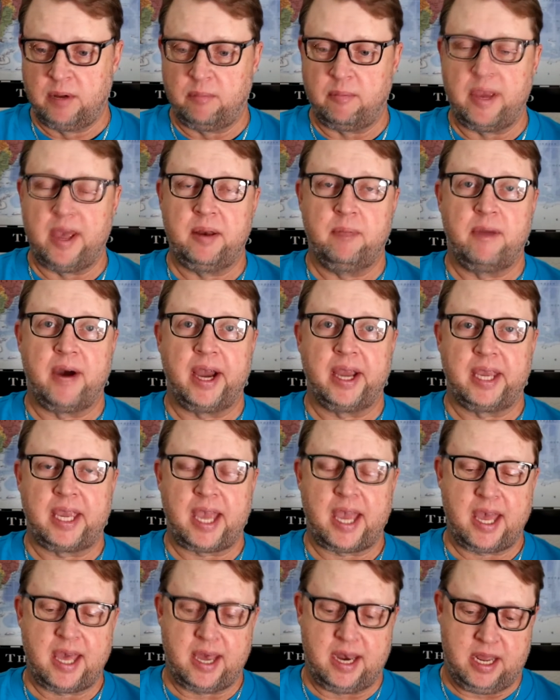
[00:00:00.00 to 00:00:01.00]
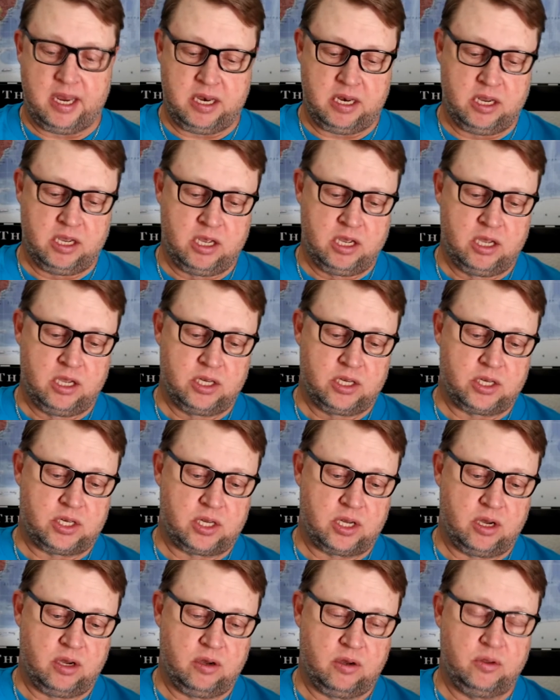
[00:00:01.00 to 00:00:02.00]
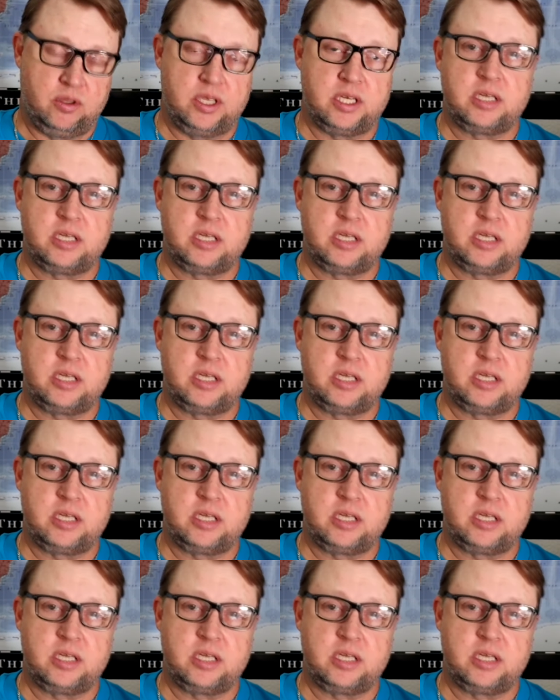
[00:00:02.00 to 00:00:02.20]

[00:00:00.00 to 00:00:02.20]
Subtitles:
made by Canon. So